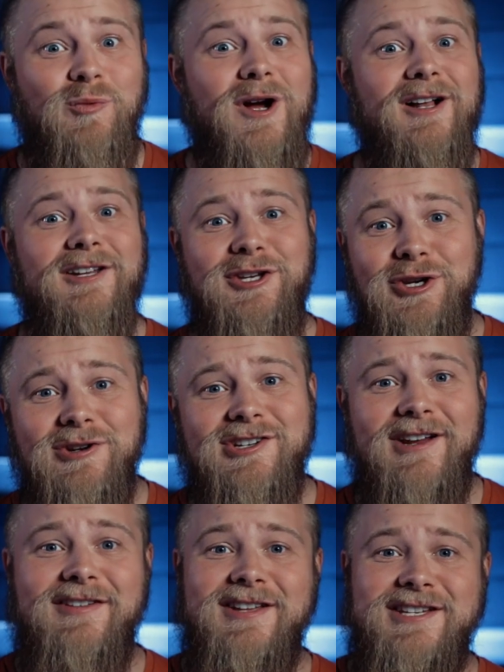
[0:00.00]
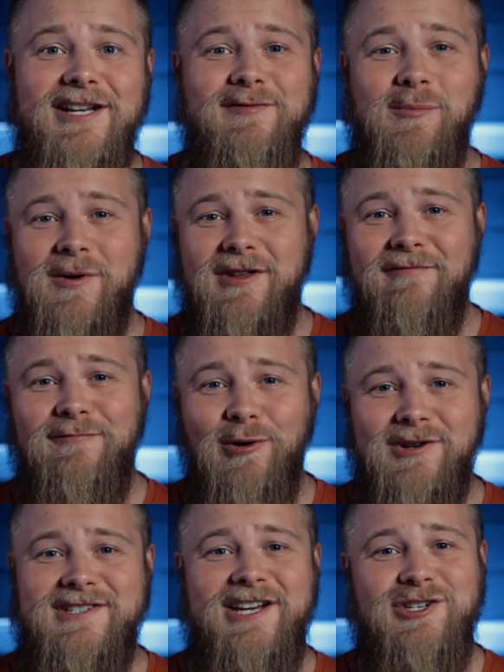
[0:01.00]
Well, usually they're delivered within four
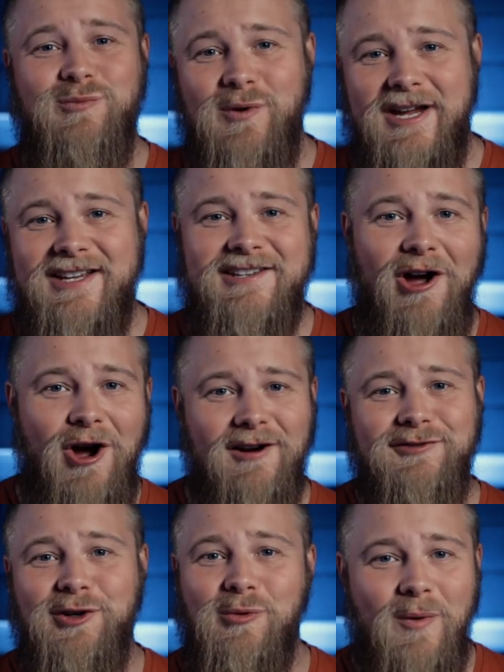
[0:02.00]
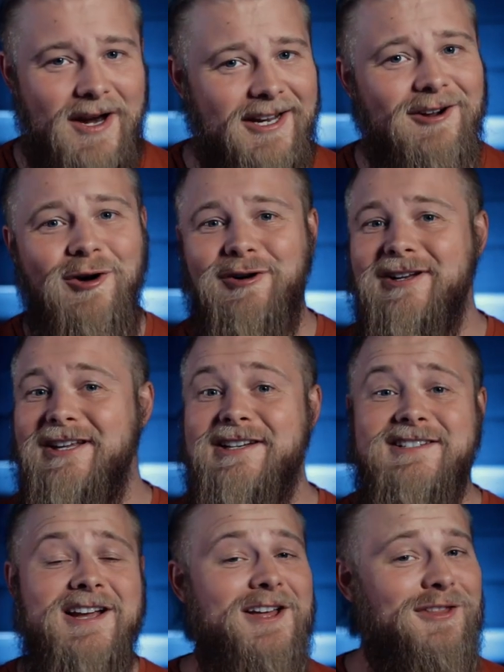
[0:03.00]
to six weeks after your wedding, or at
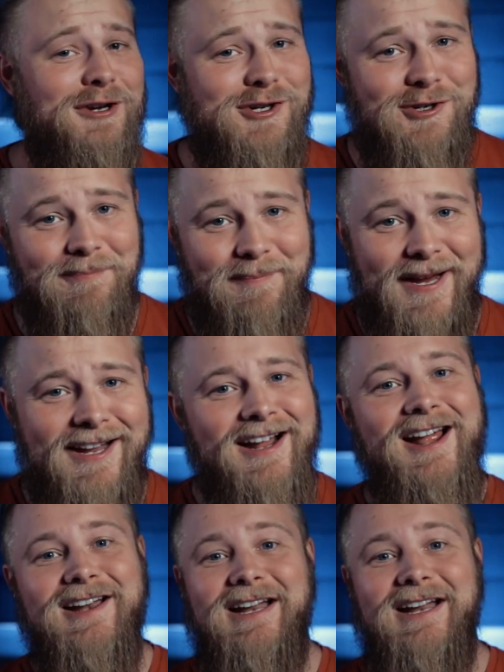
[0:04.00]
least they should be.